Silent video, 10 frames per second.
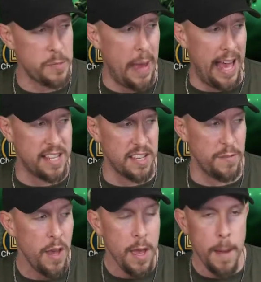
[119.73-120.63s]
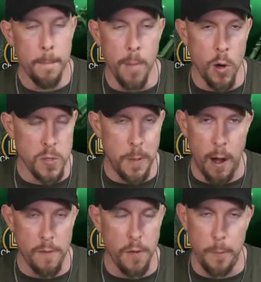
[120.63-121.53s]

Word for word: passive. Most powerful